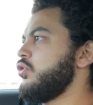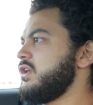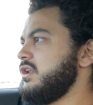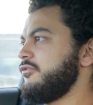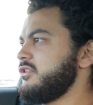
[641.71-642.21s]

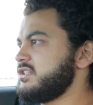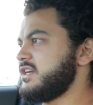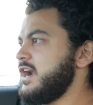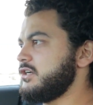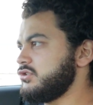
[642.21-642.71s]
enough in the
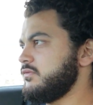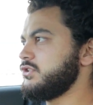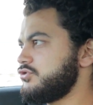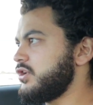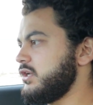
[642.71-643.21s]
start, when
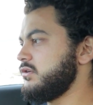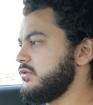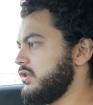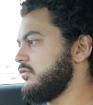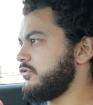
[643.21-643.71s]
you're trying
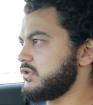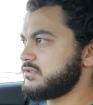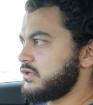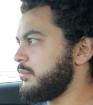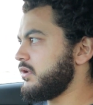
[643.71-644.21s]
in the
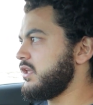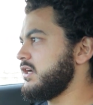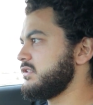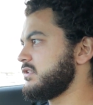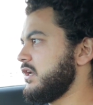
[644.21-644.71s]
first couple of
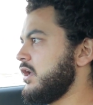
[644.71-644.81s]
gears.